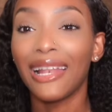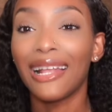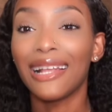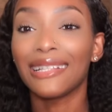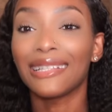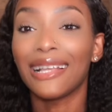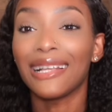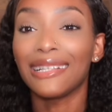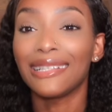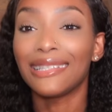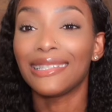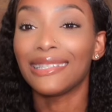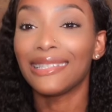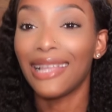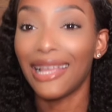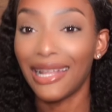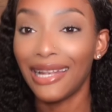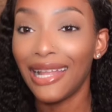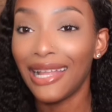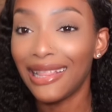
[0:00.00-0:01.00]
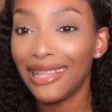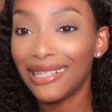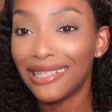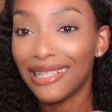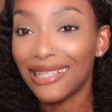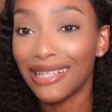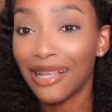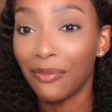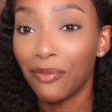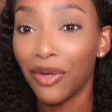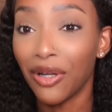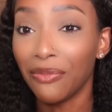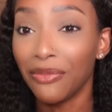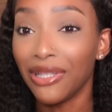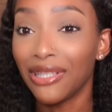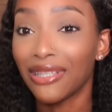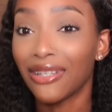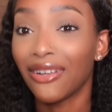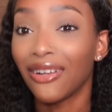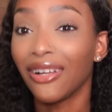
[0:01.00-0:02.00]
As I said, this is a
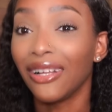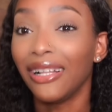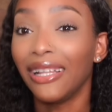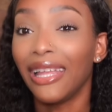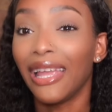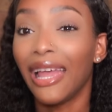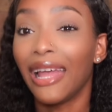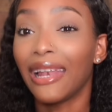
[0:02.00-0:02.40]
Burmese curly,